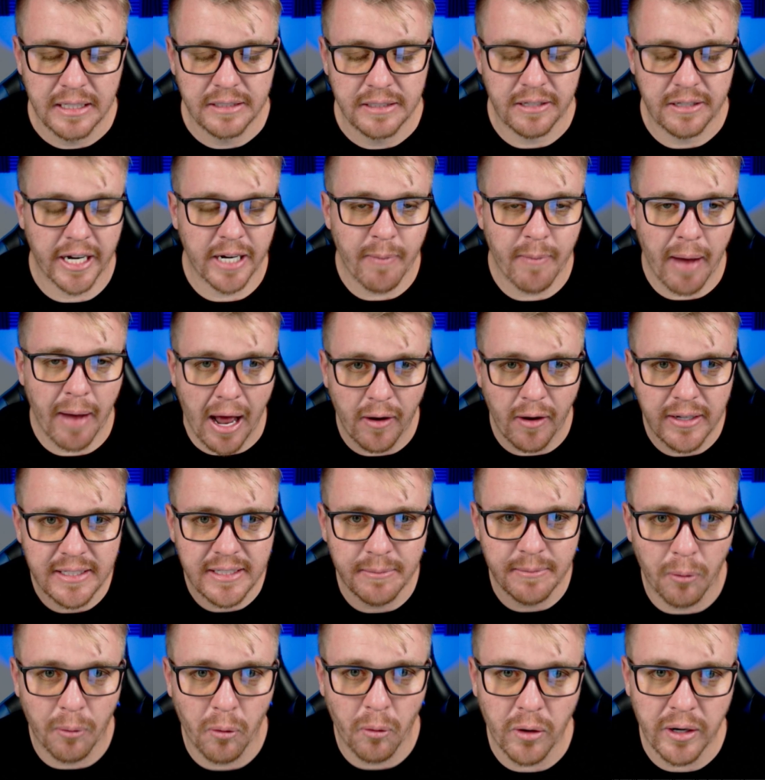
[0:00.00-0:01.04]
talking about how it's
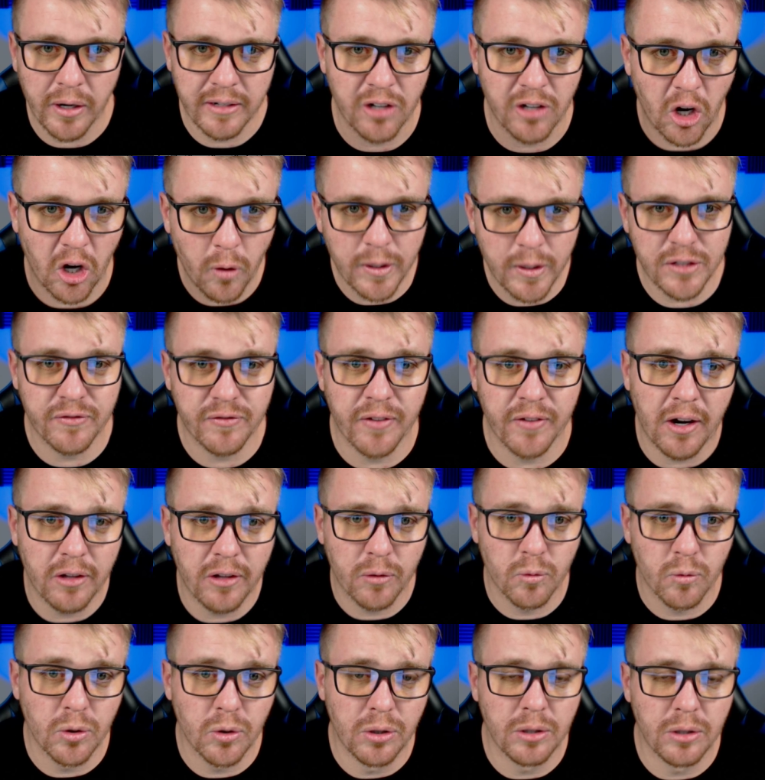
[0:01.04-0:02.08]
important to always follow the
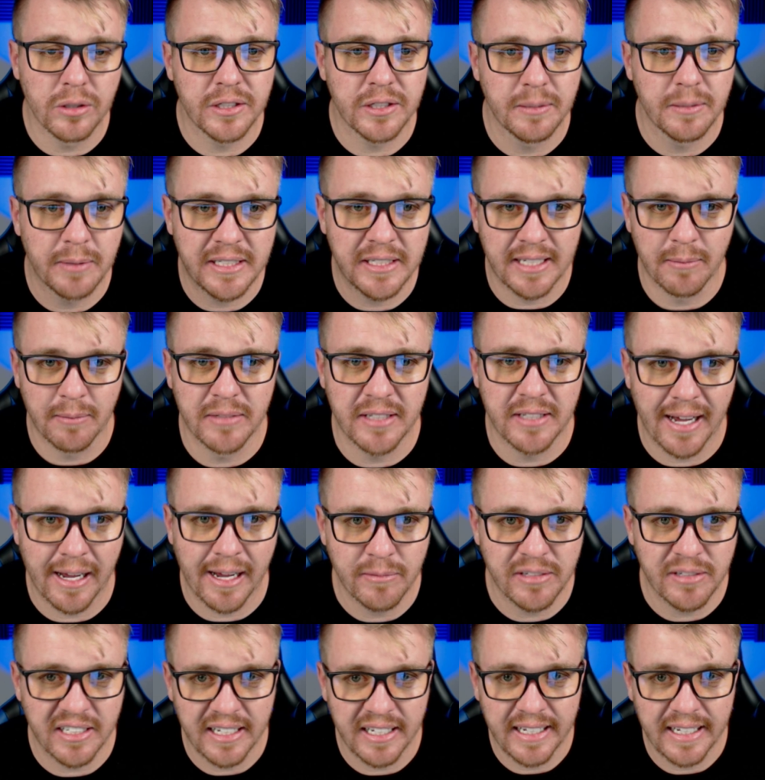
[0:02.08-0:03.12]
rules, but
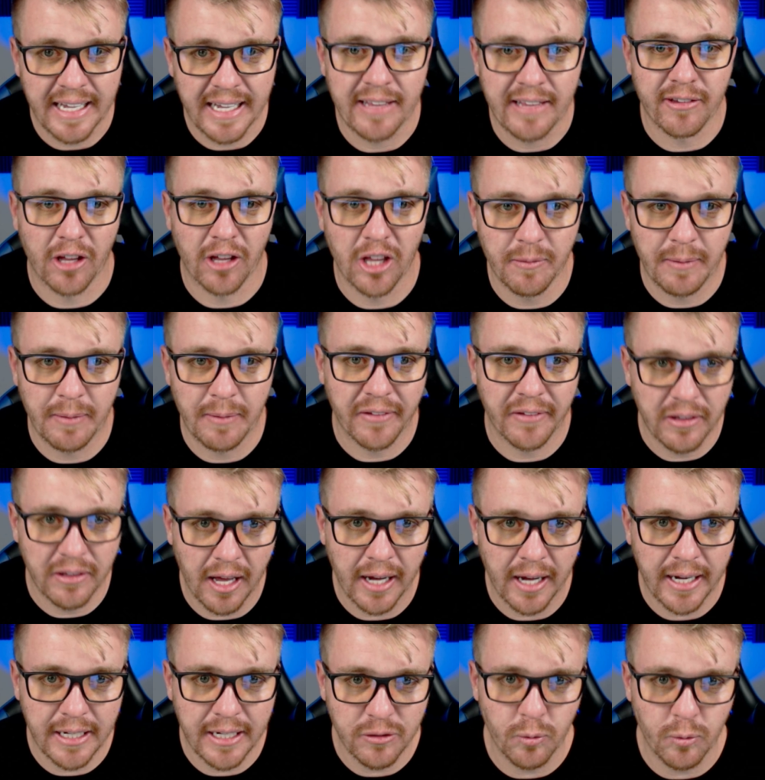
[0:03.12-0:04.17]
sometimes it's all about the
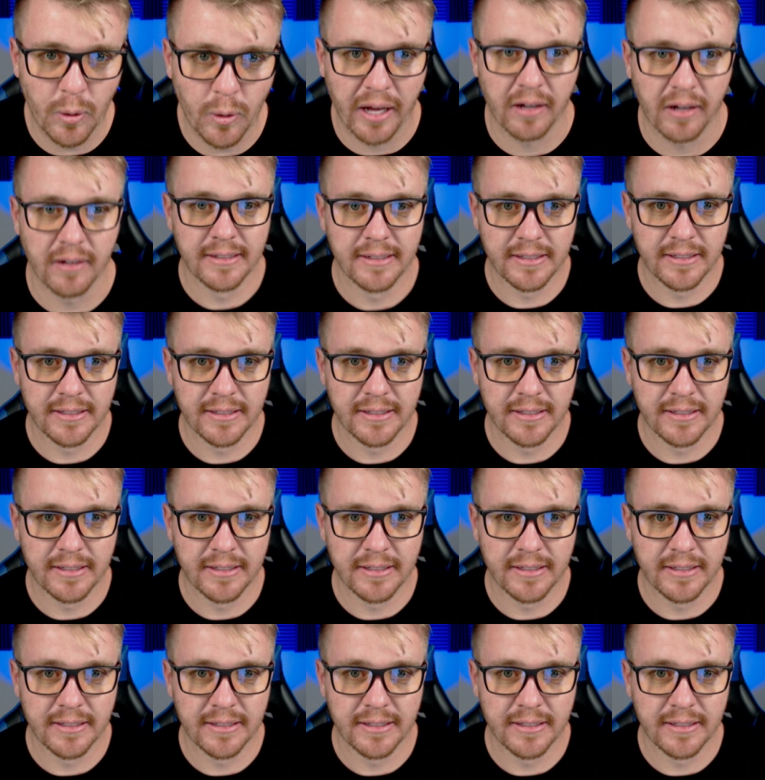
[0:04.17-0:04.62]
luck as well. So